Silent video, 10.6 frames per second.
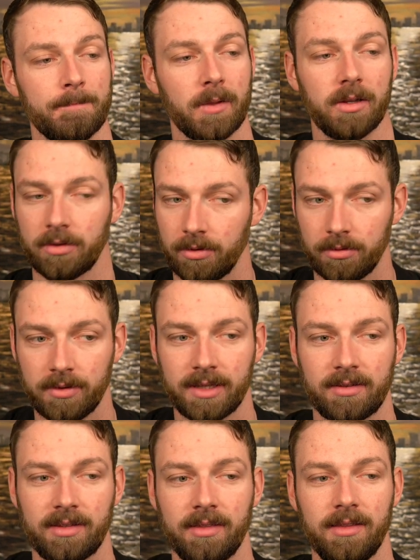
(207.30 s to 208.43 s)
So
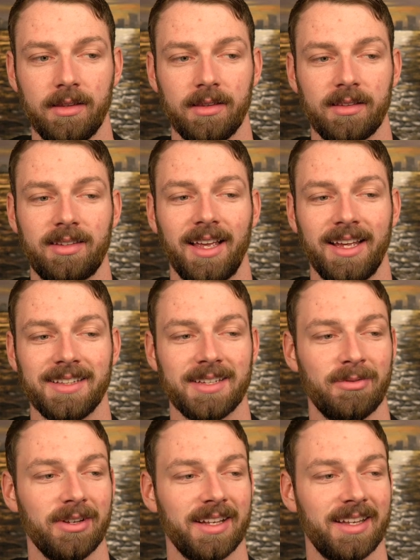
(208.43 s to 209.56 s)
that's the
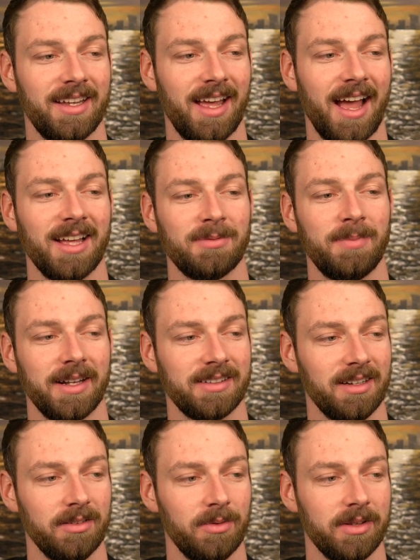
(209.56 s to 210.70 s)
scientific aspect
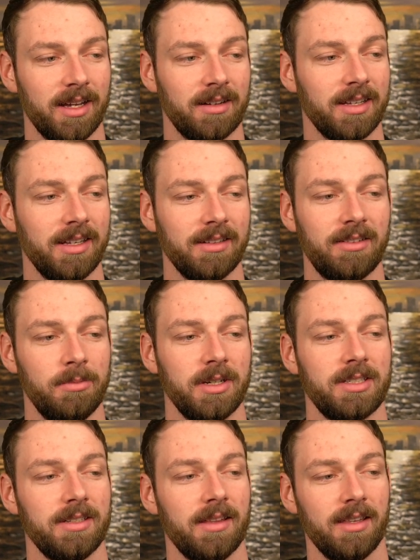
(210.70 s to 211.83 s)
of it without getting too
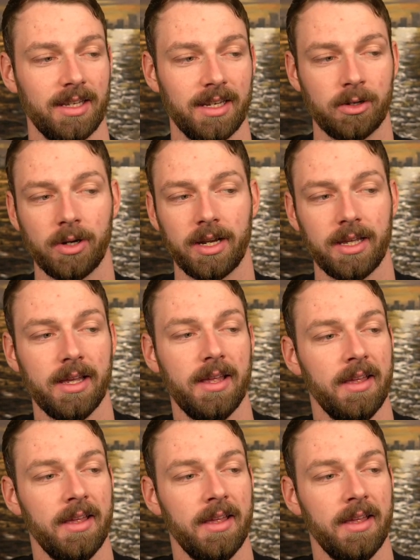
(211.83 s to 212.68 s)
much into the nitty-gritty.